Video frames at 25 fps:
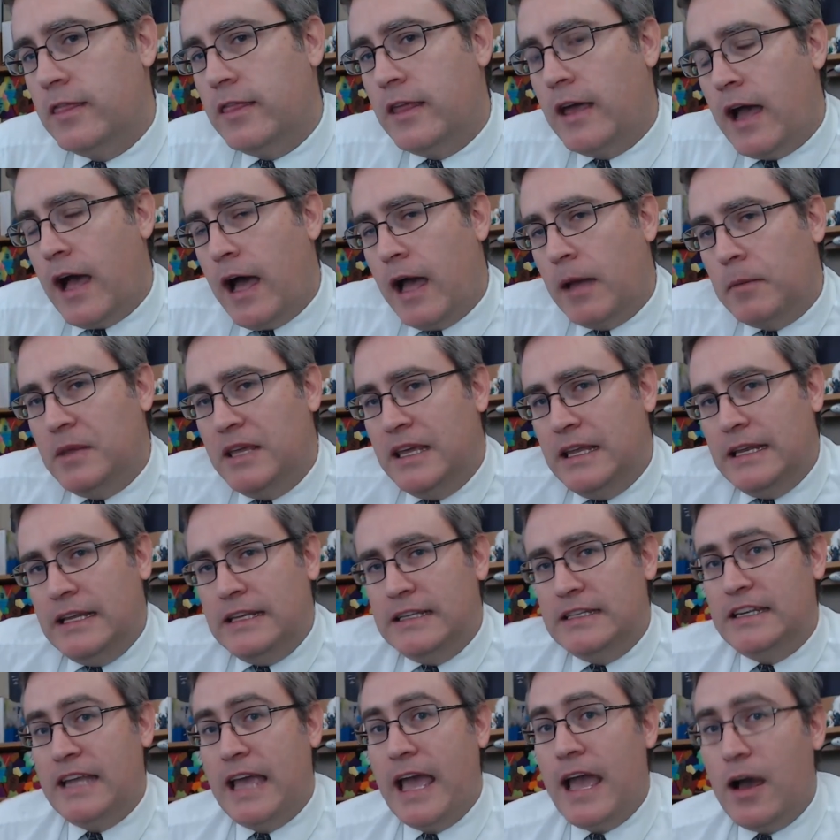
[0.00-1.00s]
that I'm
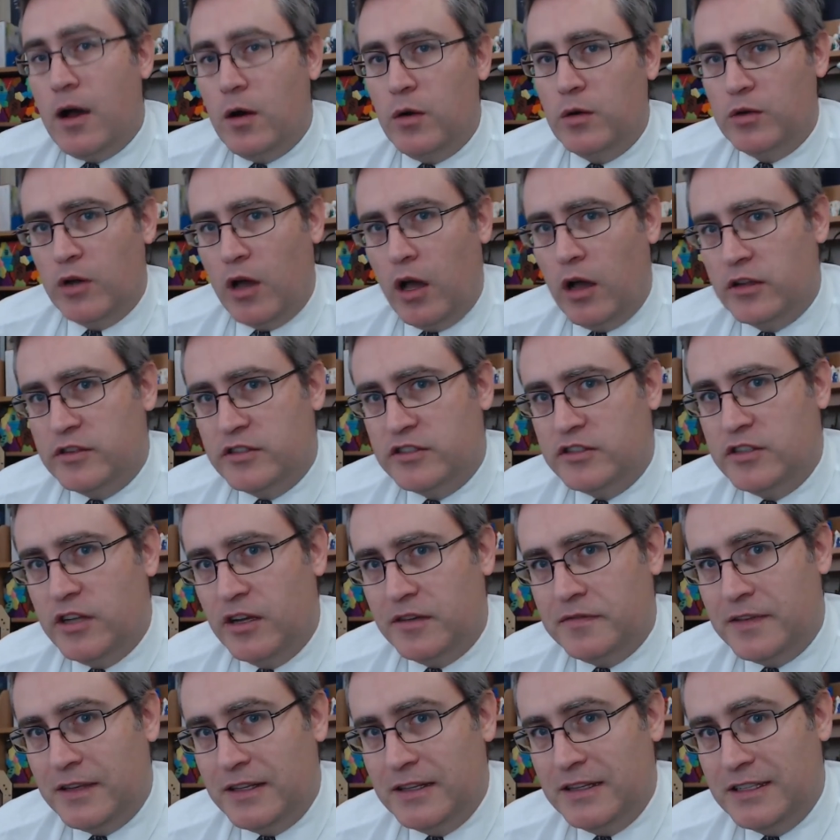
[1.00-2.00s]
getting down on
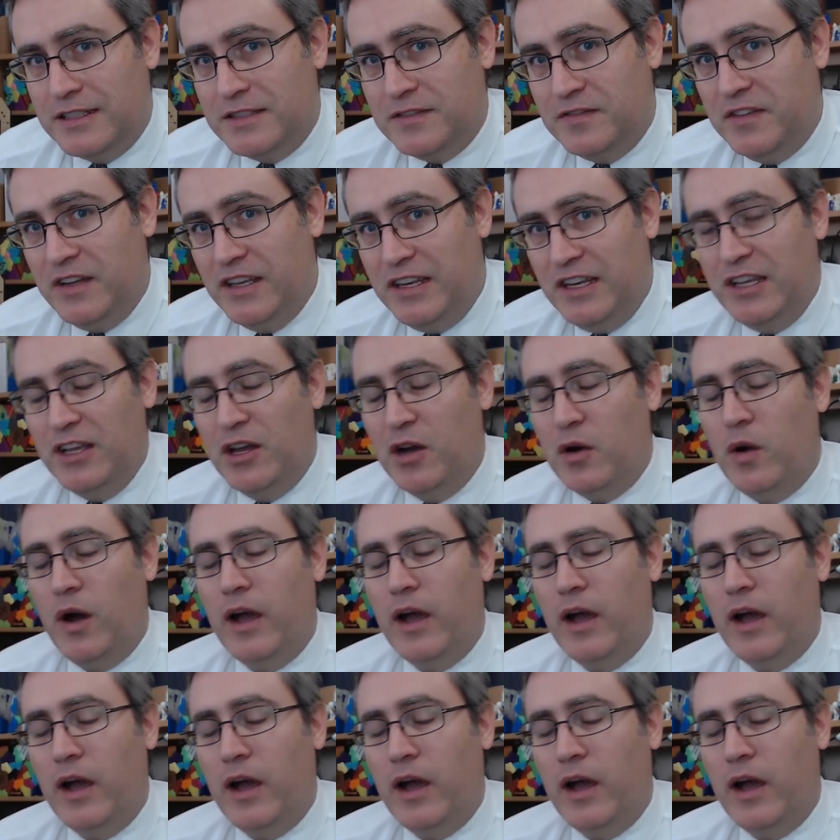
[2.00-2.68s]
stuff in this video.